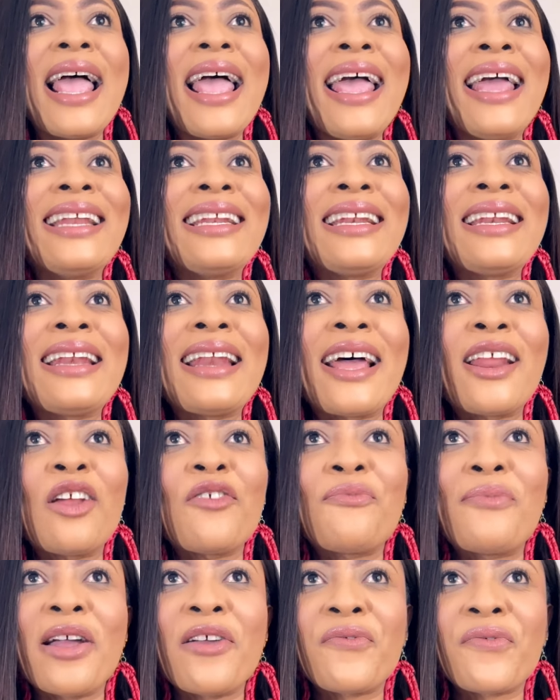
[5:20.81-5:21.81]
And none
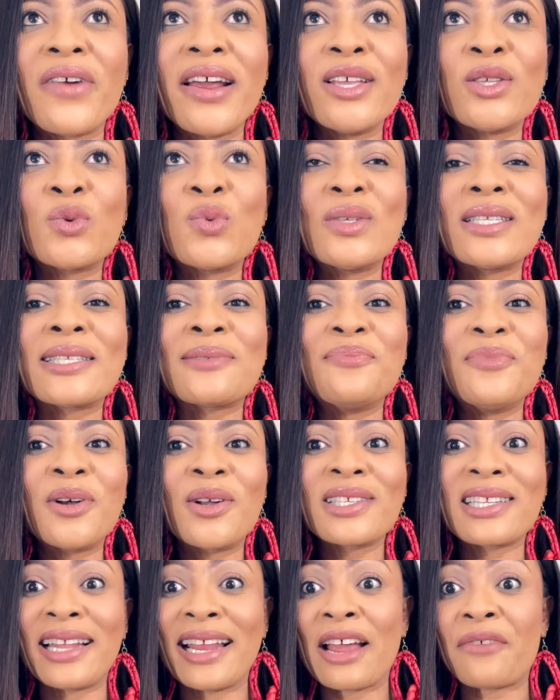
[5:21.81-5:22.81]
of my friends who
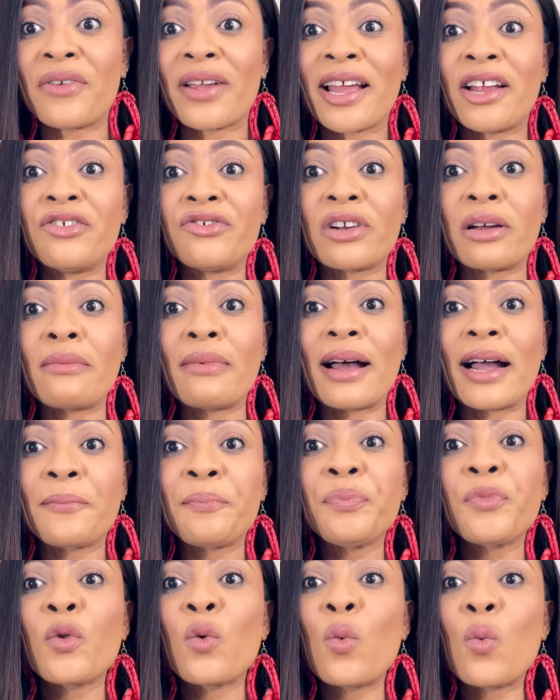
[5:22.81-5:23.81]
smelled the African
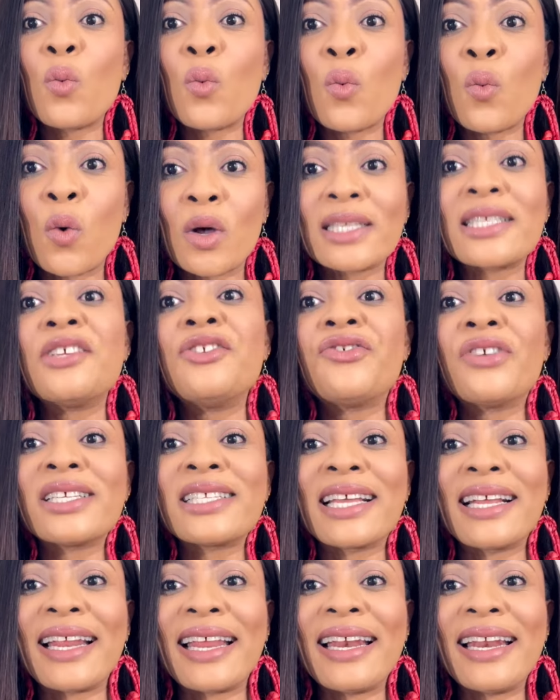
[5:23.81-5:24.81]
drama was
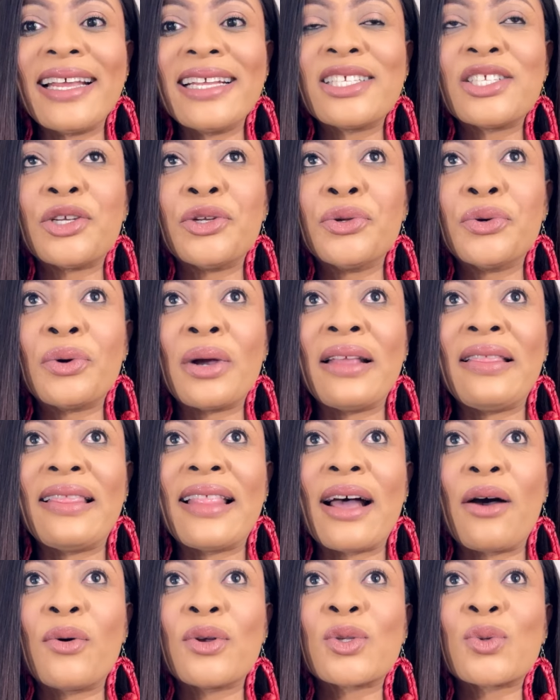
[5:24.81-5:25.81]
interested in it, you know.
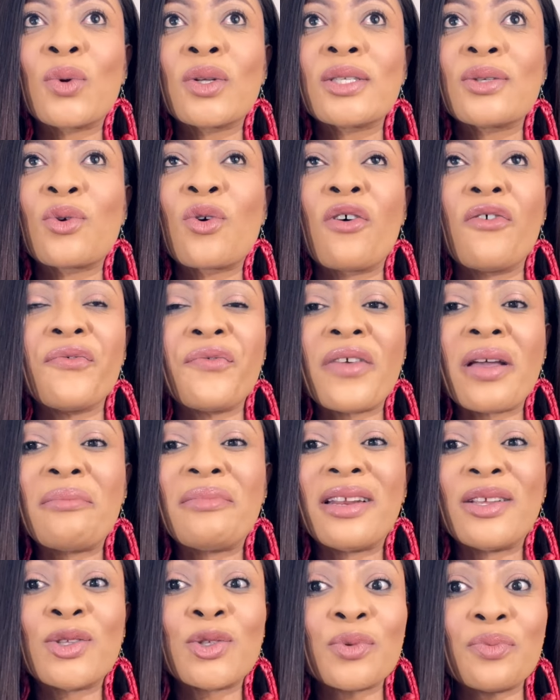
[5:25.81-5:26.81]
And that was what
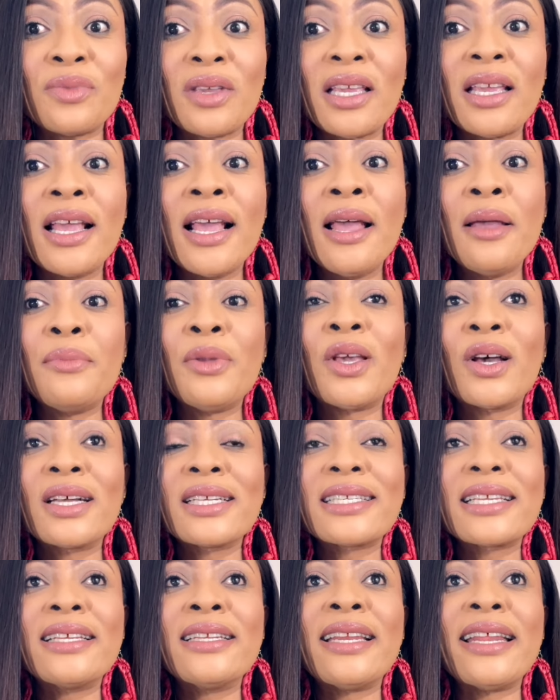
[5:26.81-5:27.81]
confirmed it to me,
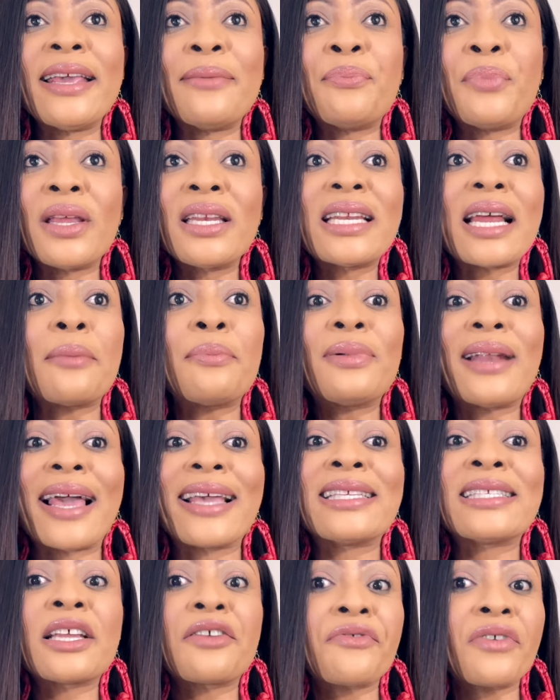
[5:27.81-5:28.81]
because they picked up
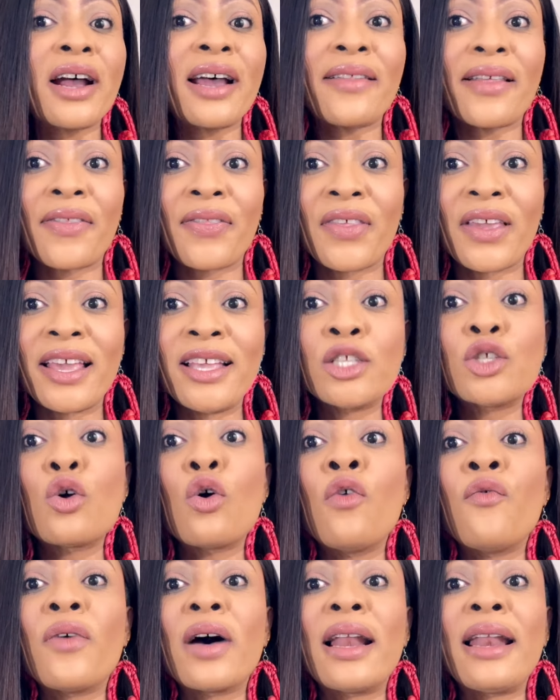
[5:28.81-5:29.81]
like several other things
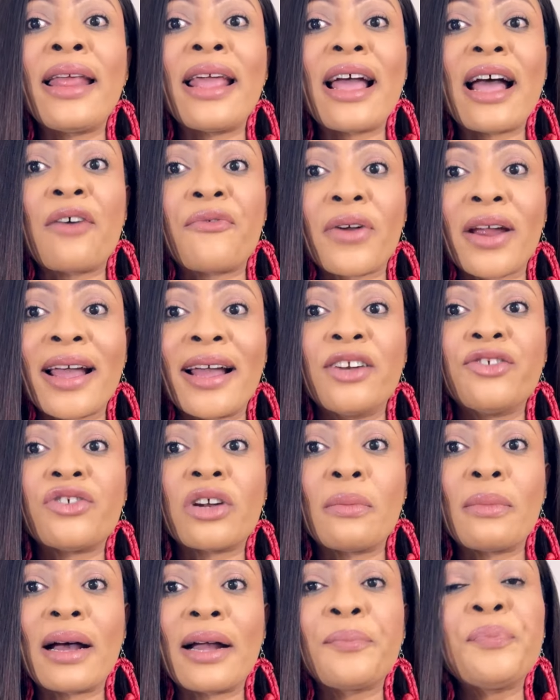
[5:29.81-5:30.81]
over the African
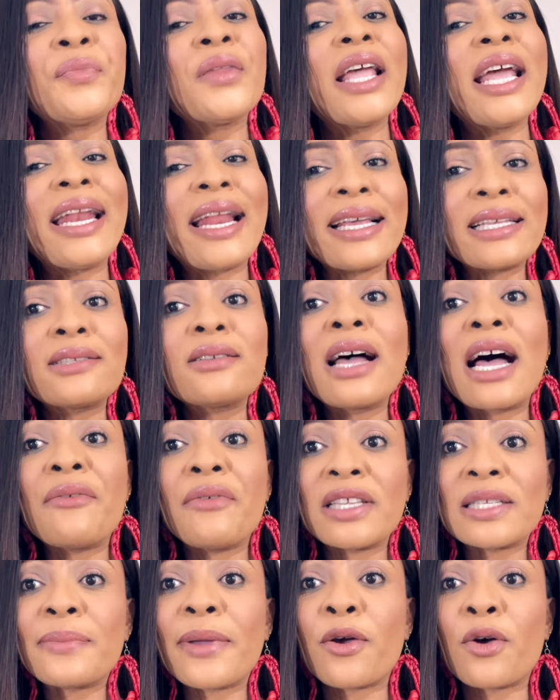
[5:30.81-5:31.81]
drama. And I still
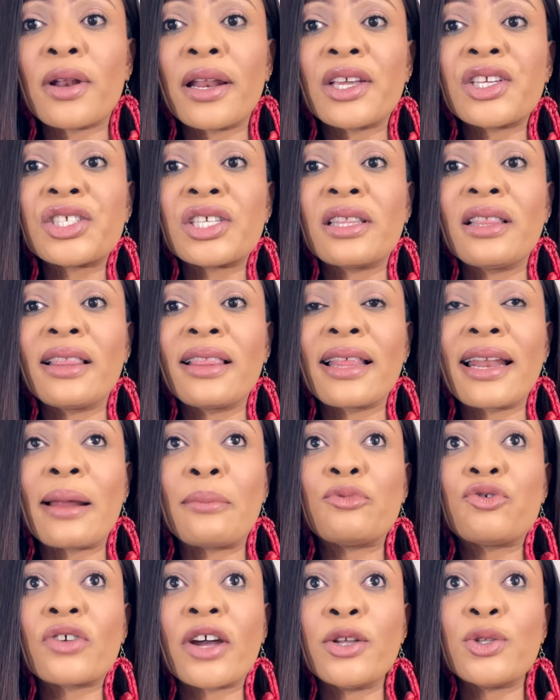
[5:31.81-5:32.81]
have it in my collection that
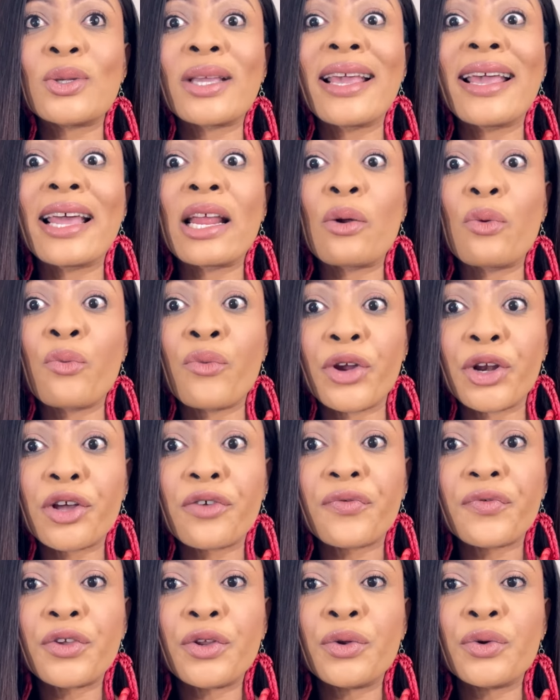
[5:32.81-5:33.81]
I'm trying to get rid
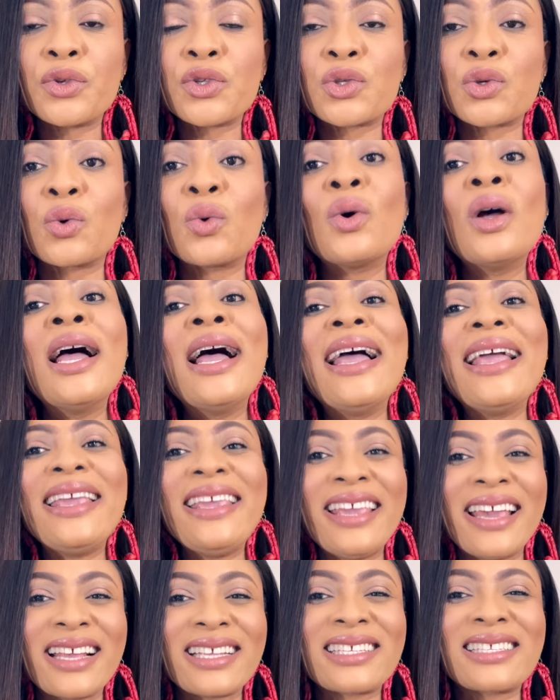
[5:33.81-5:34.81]
of, you know. So
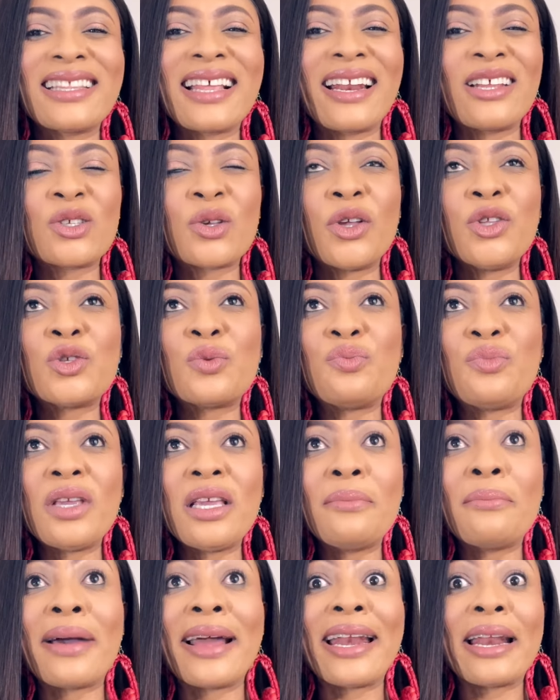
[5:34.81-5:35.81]
yes, that is going to
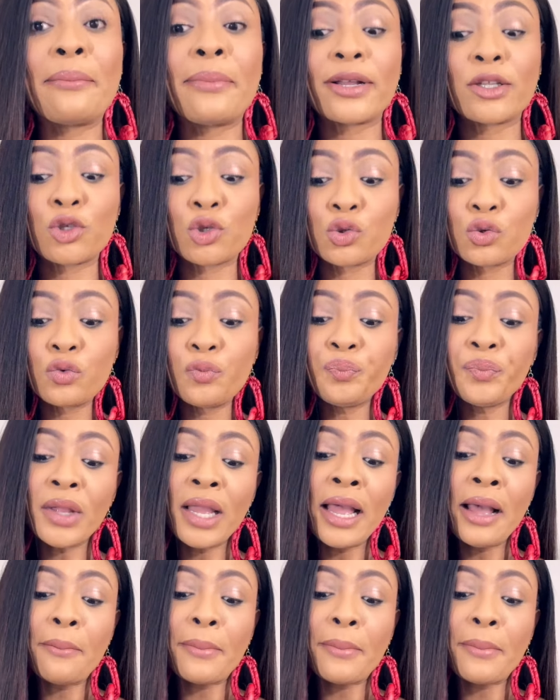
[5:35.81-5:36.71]
be my number two.